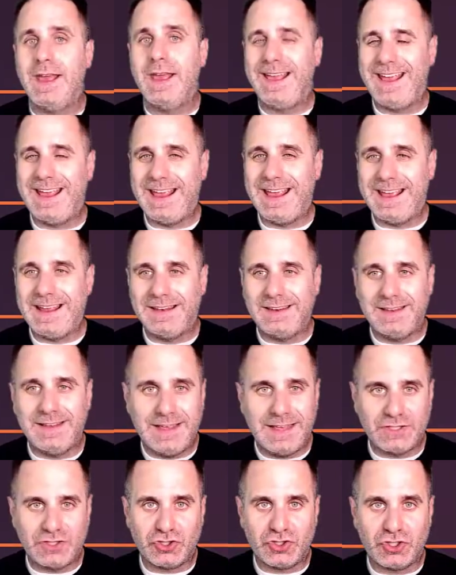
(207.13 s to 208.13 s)
and
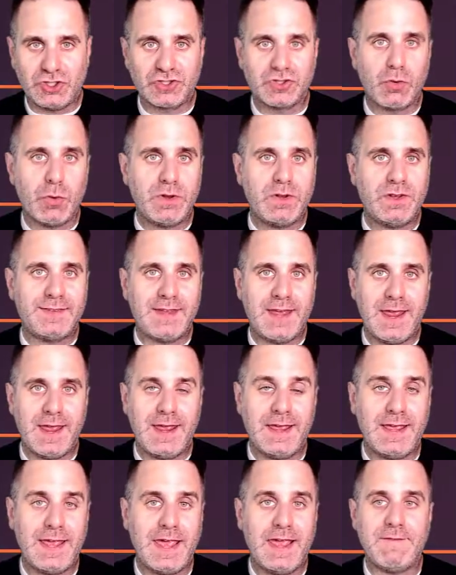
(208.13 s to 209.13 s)
it's just going to
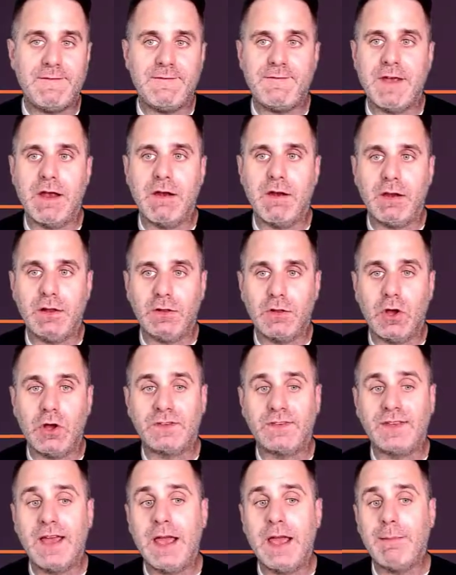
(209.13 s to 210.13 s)
take a very long
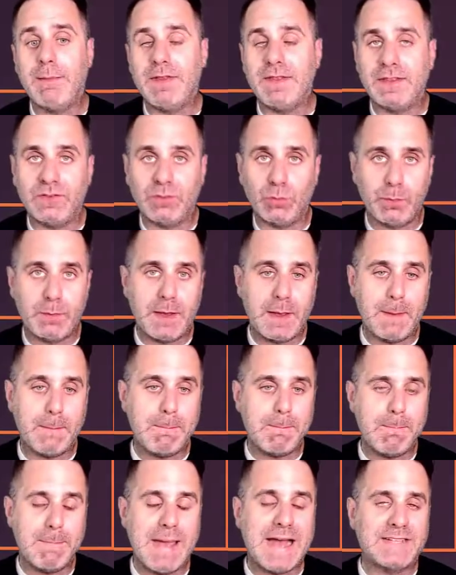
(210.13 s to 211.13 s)
time. And this will be a
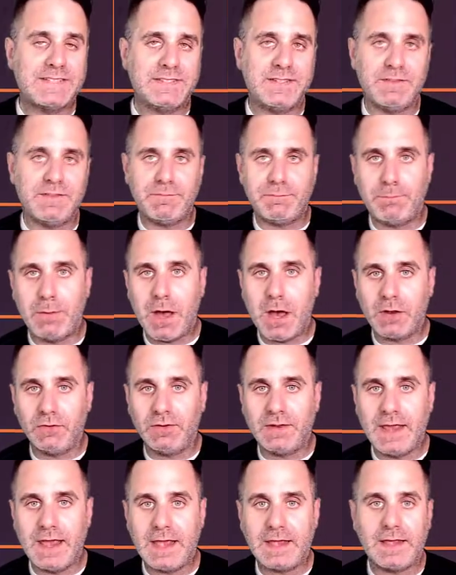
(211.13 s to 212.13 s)
massive
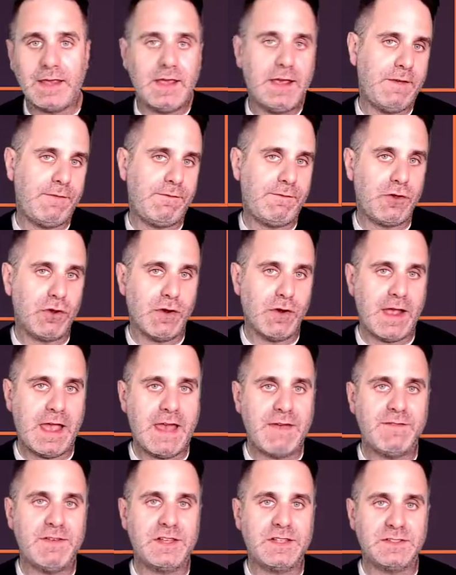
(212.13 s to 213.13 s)
bottleneck if your
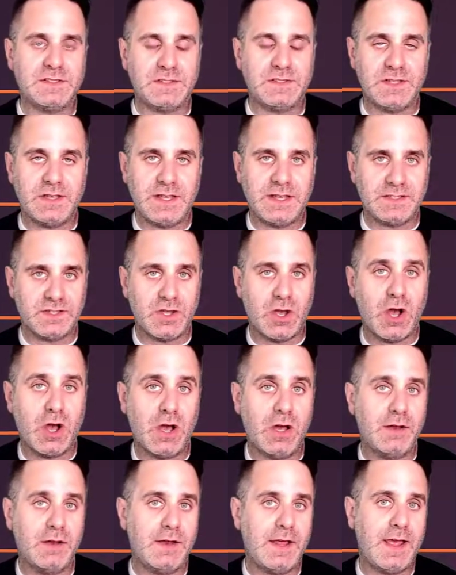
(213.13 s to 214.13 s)
evidence is
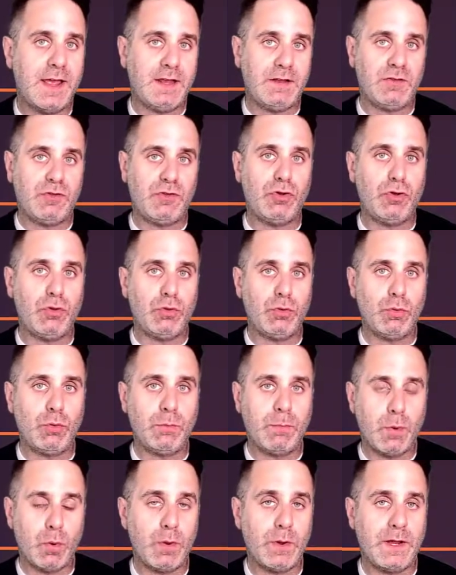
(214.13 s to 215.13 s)
on a
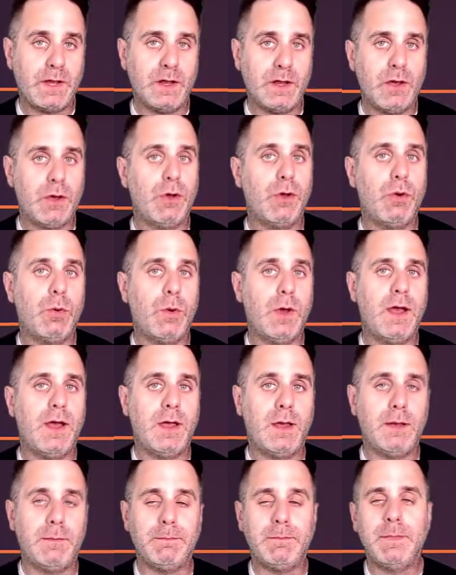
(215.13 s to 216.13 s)
2.0
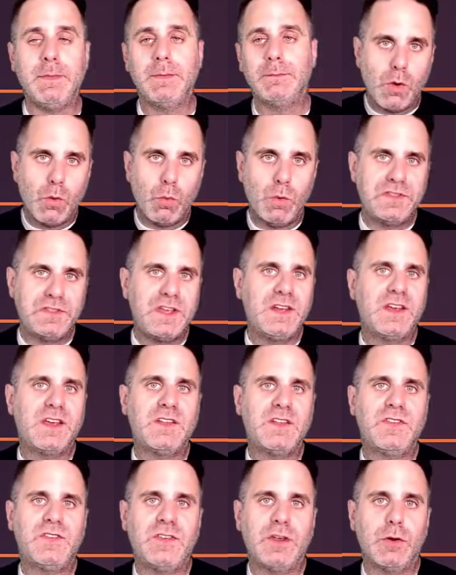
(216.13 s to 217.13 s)
hub. One thing to
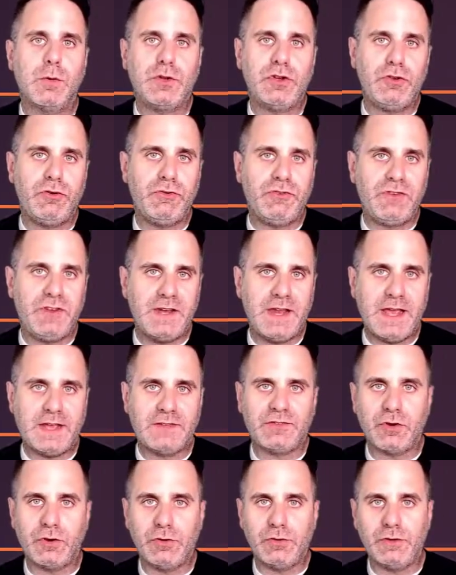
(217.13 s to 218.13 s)
consider when using
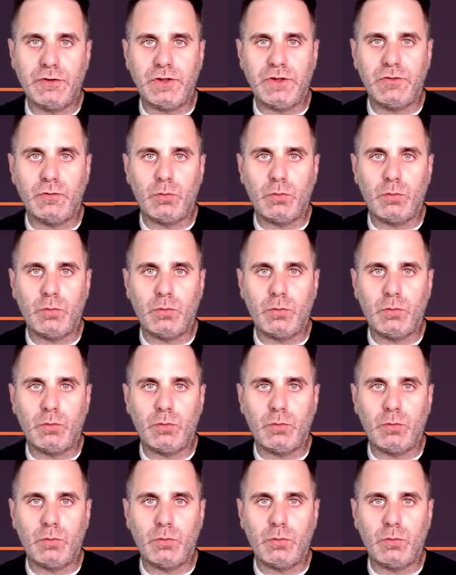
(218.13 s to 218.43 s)
external as